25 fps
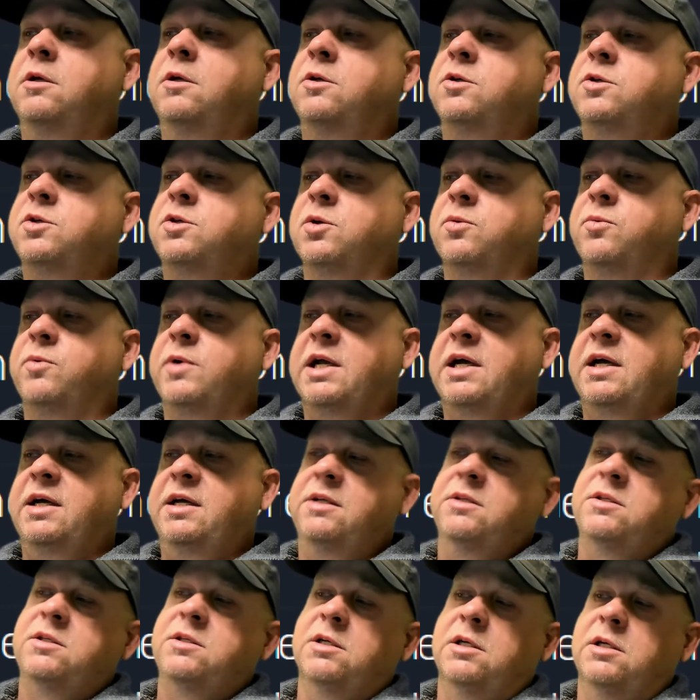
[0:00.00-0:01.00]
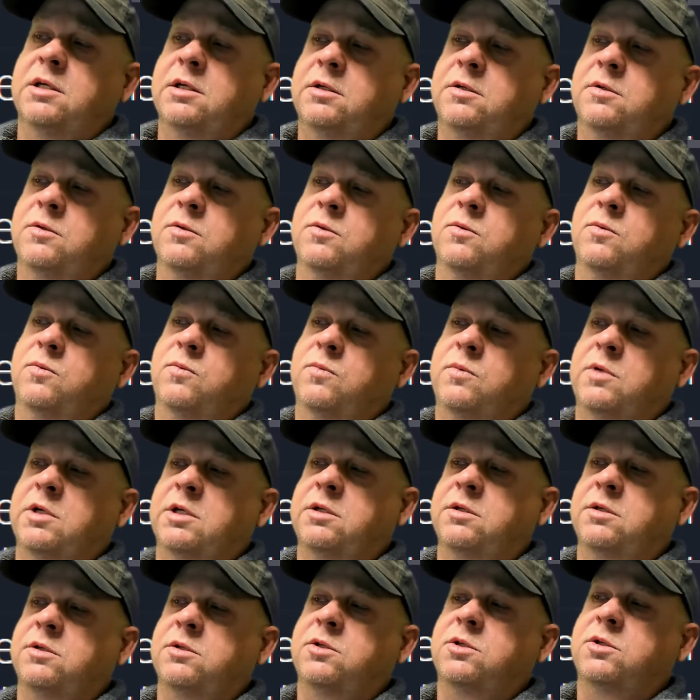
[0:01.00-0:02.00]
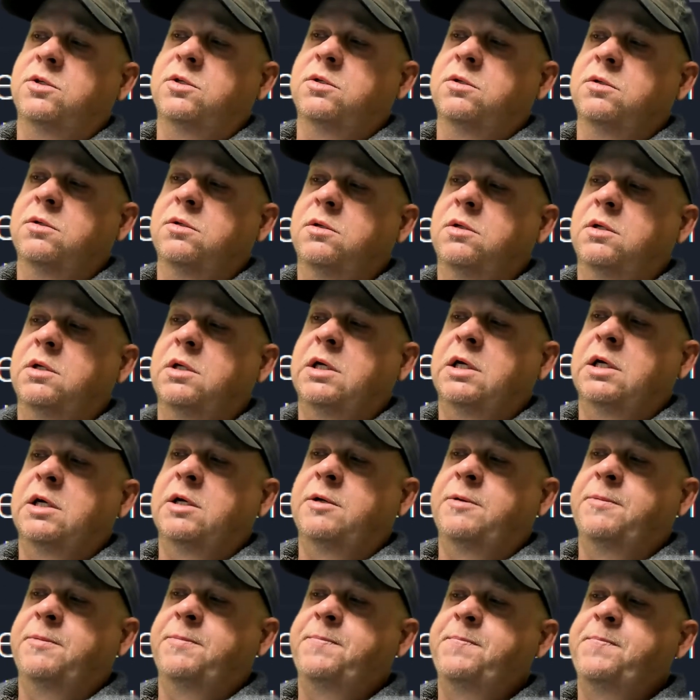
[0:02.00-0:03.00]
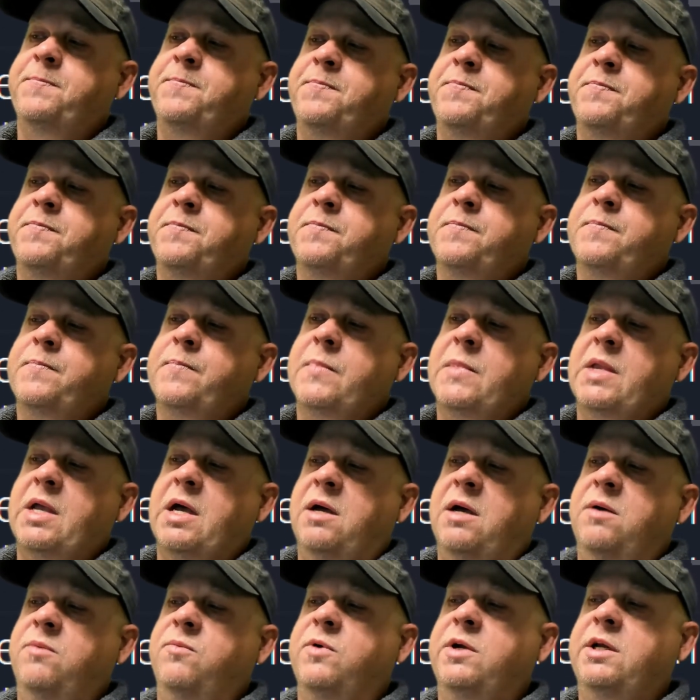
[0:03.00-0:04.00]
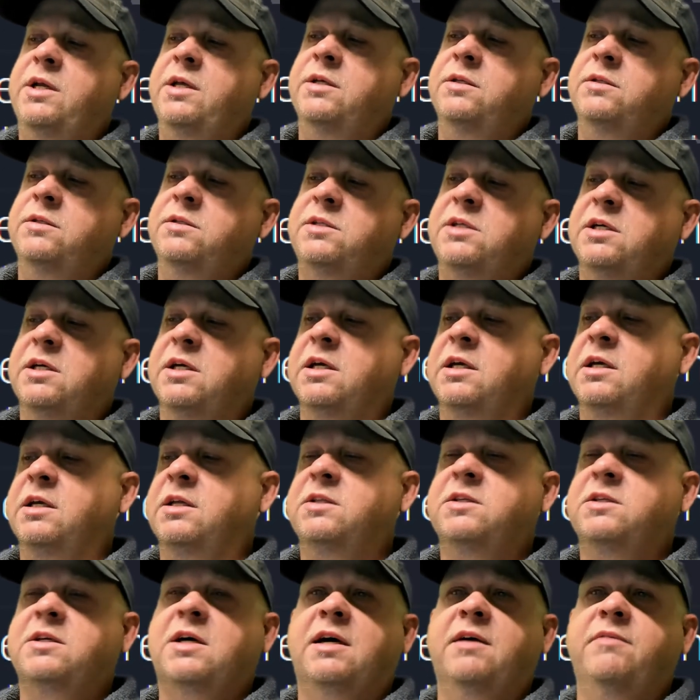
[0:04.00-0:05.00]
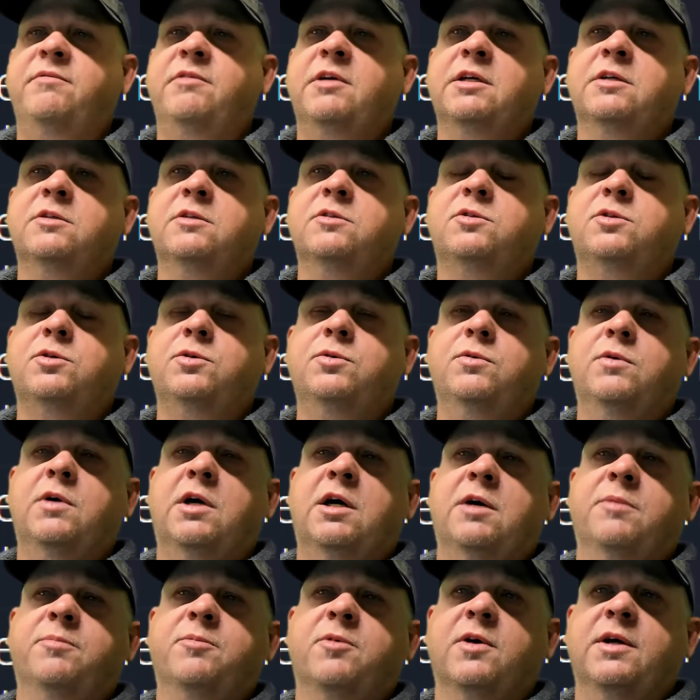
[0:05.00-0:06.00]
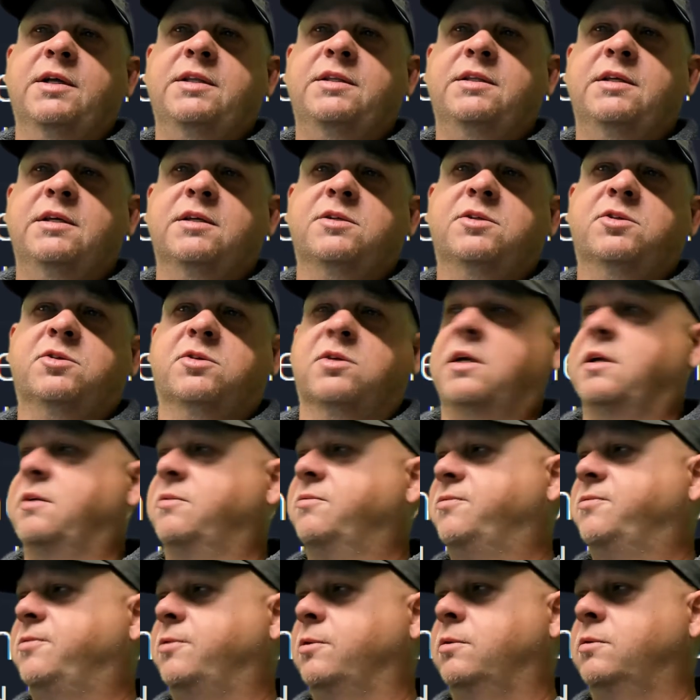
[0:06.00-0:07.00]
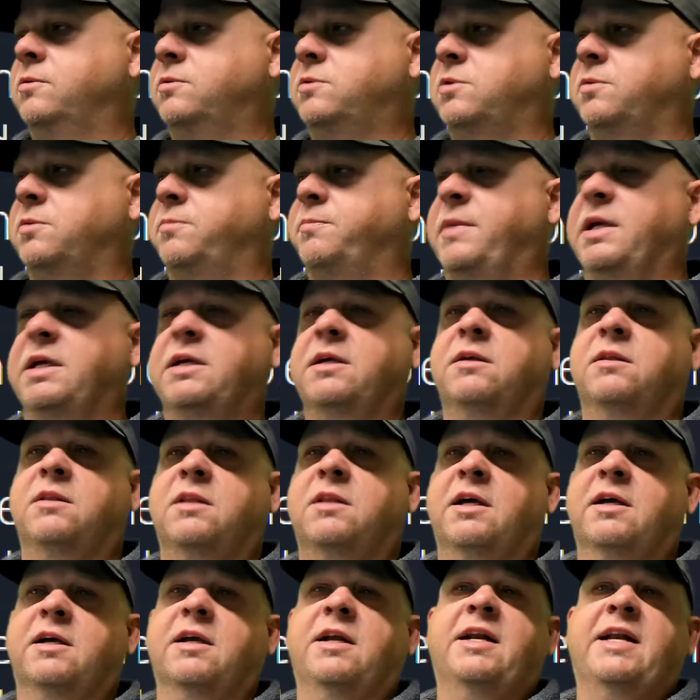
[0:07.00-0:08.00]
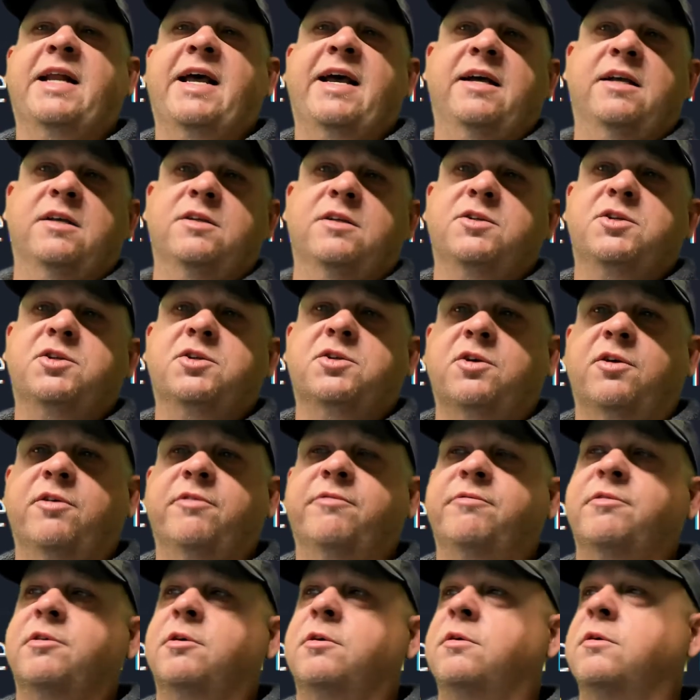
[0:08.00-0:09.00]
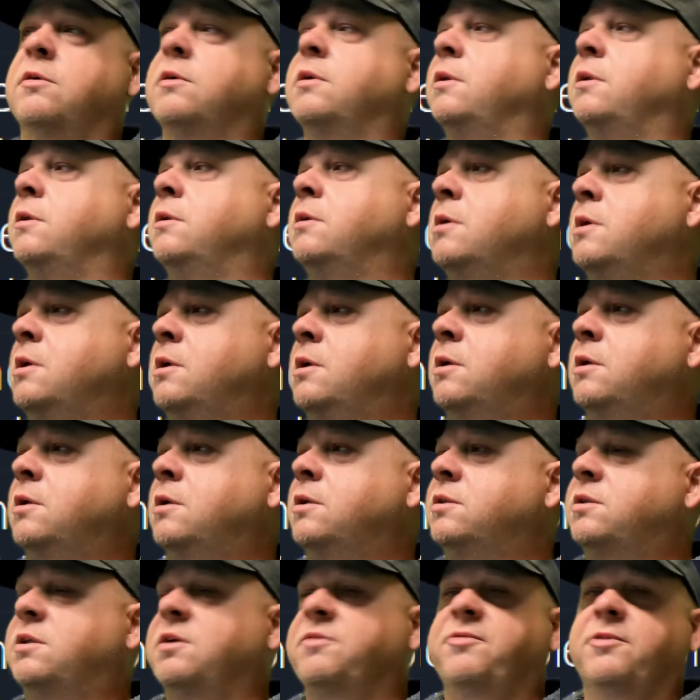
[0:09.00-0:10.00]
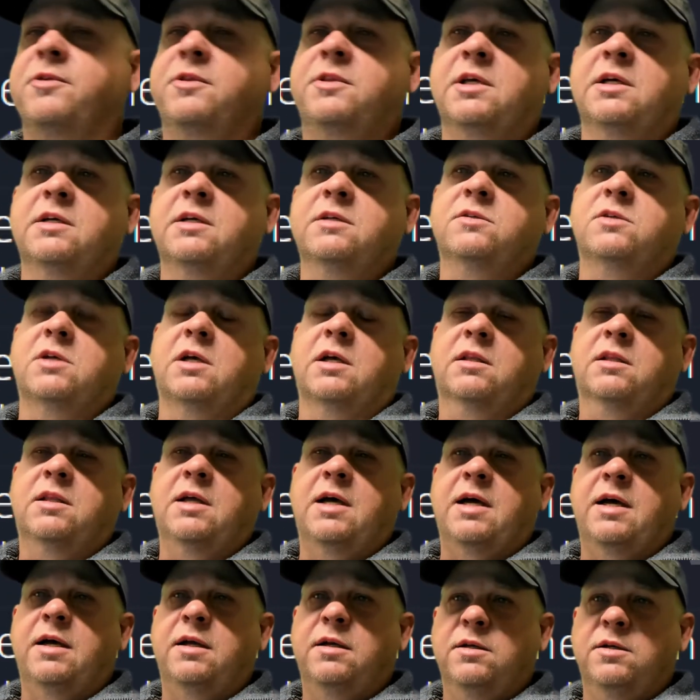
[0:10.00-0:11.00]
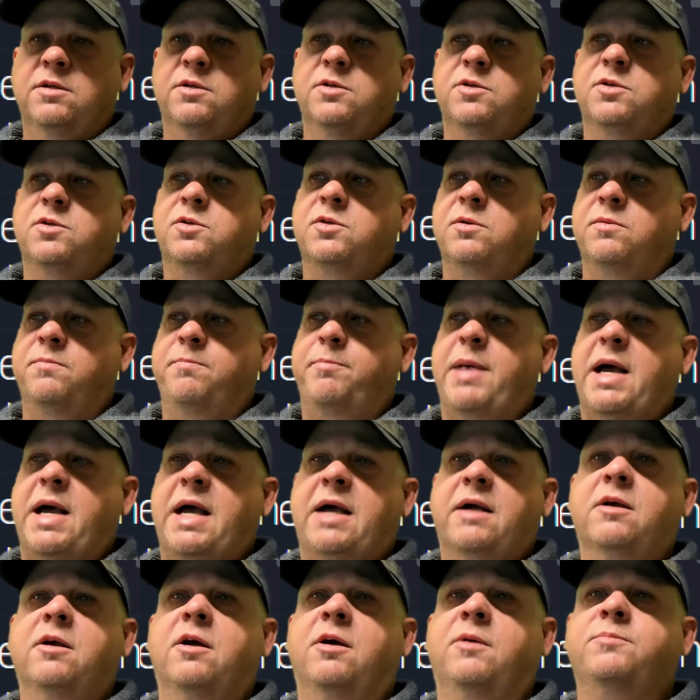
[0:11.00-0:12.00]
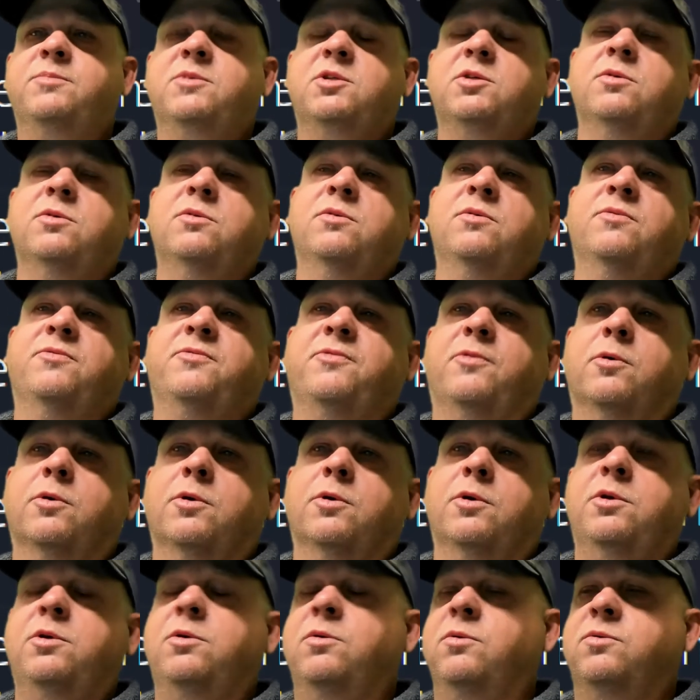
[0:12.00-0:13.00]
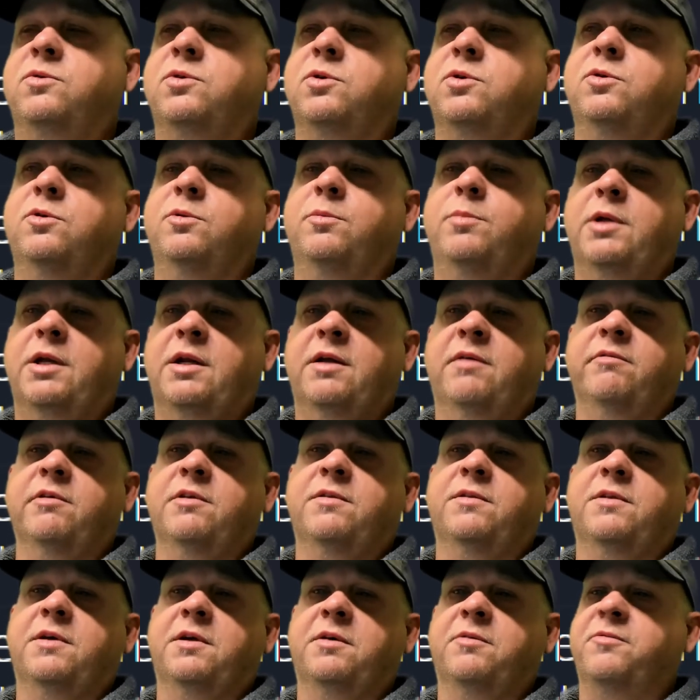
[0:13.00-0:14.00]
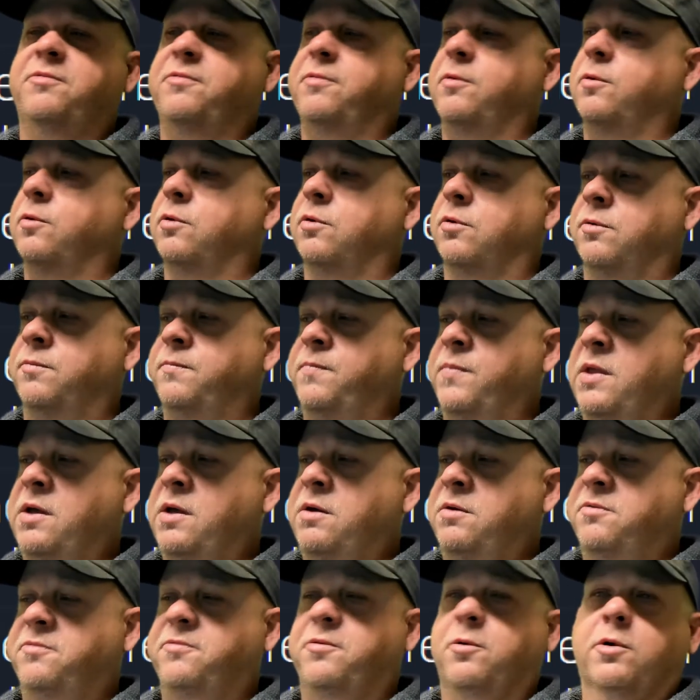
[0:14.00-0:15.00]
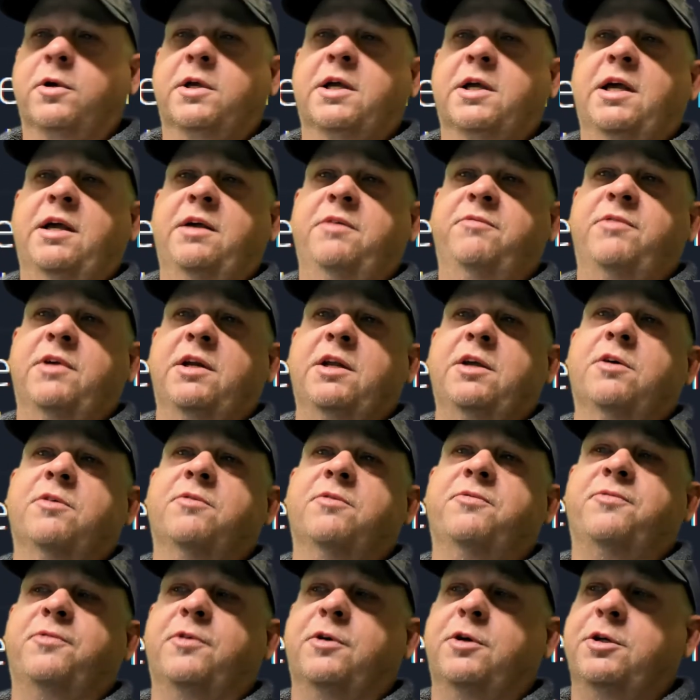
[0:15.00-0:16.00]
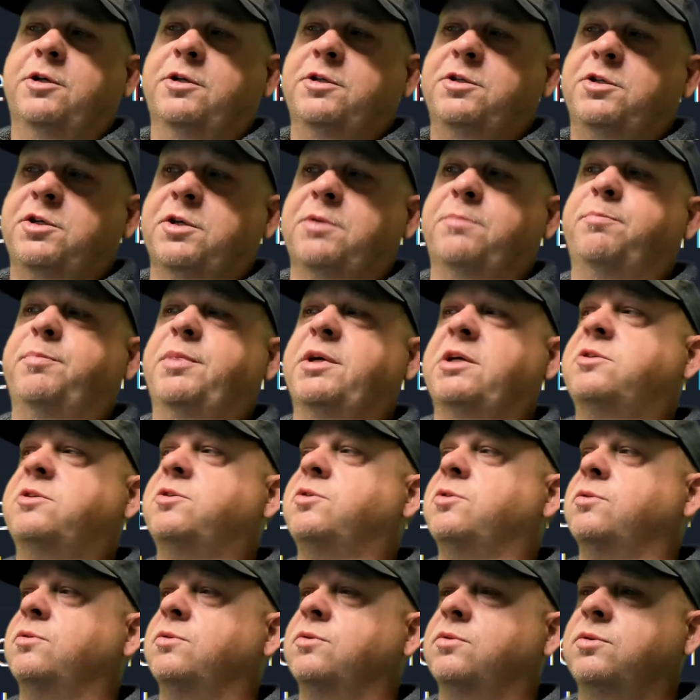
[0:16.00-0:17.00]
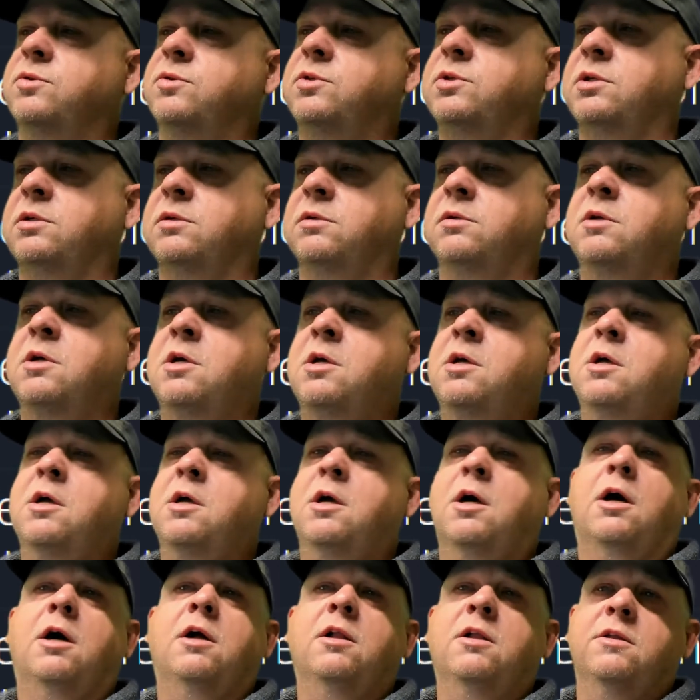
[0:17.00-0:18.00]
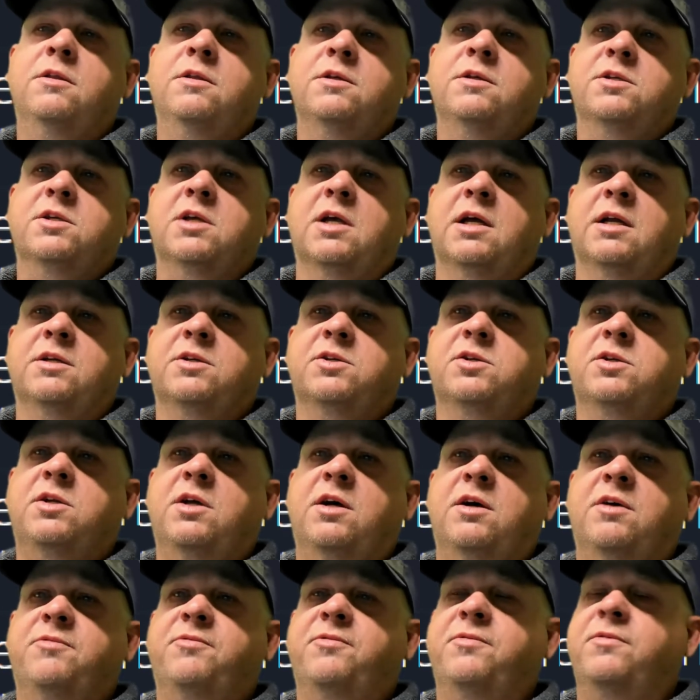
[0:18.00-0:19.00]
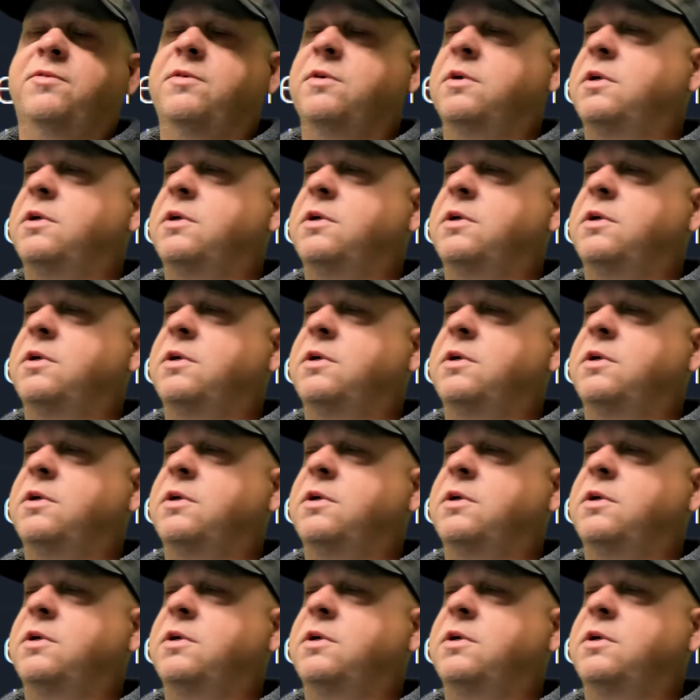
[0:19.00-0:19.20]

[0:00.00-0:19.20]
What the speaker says: So what I had done was I went in digging and diving to upgrade this, to make it like a NAS server and different things like that, is a backup for YouTube and everything, for 4K video footage and pictures and all of this kind of stuff.